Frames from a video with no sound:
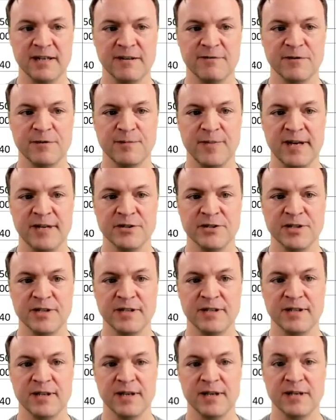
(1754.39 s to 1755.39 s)

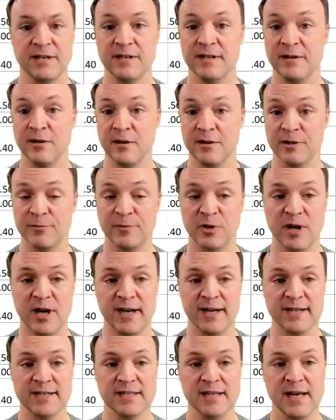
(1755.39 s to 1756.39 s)
information or the
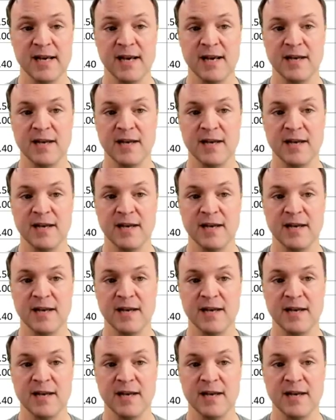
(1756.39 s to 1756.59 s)
products,